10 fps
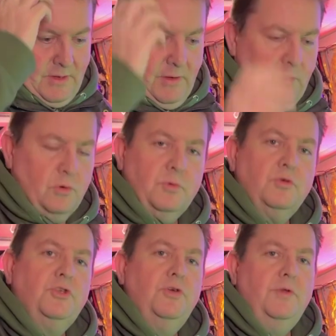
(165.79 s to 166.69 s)
portable
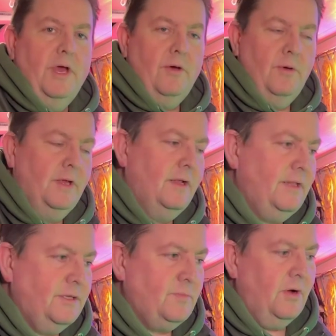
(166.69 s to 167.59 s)
studio, and
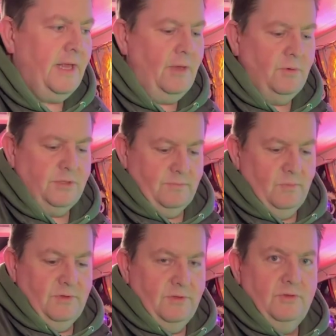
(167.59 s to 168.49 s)
this marquee was
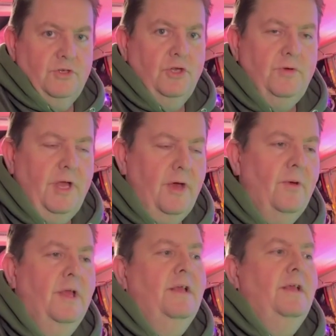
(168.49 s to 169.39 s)
the studio,
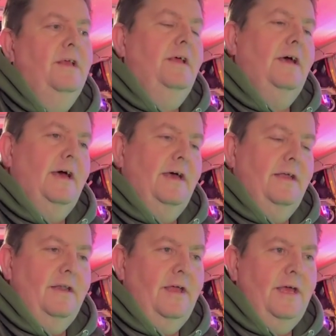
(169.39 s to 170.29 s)

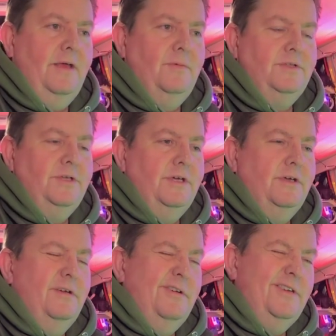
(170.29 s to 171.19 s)
and it was
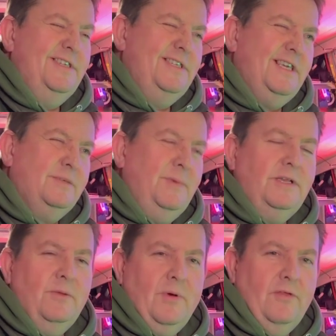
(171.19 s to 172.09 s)
a 6
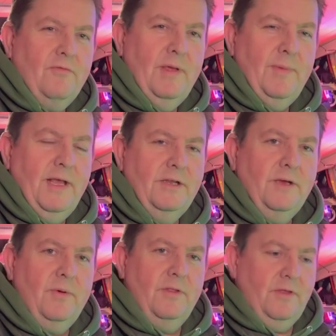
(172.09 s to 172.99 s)
metre by 3
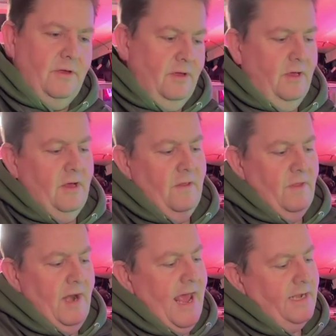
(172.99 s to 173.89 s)
metre, but the
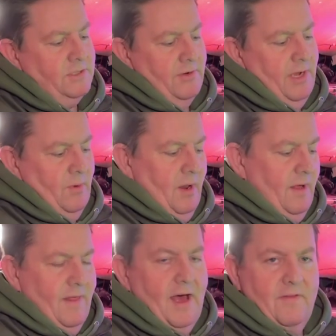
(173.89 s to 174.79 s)
legs on it were
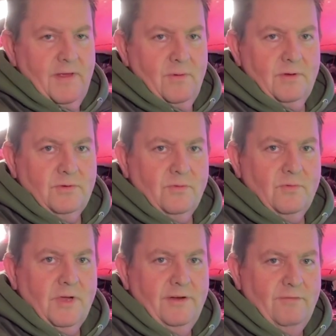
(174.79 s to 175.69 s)
like that. They were sort
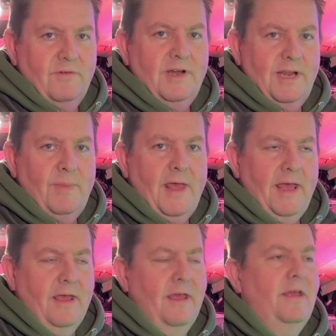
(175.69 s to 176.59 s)
of kind of really
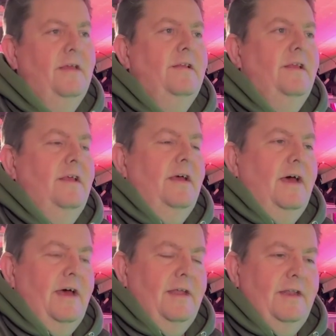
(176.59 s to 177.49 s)
big,
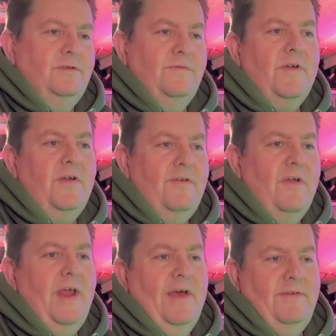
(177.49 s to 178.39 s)
and it was very,
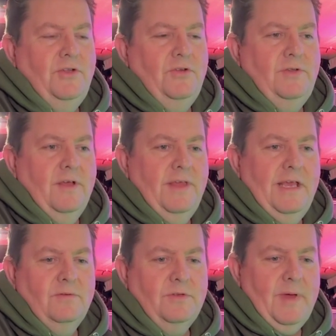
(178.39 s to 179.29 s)
very heavy duty. I think
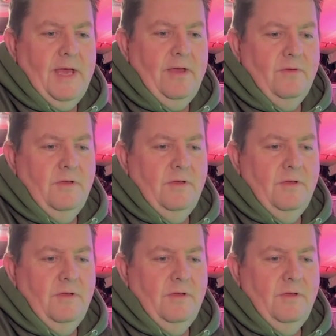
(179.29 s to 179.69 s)
it was about